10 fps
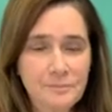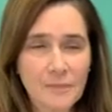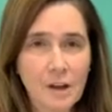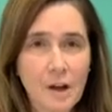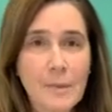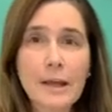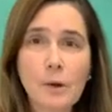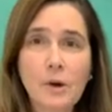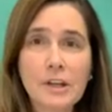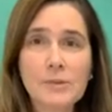And I
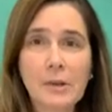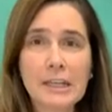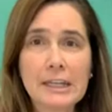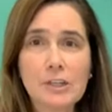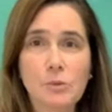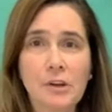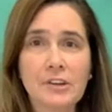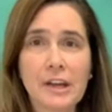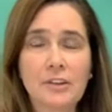want to explain each one today.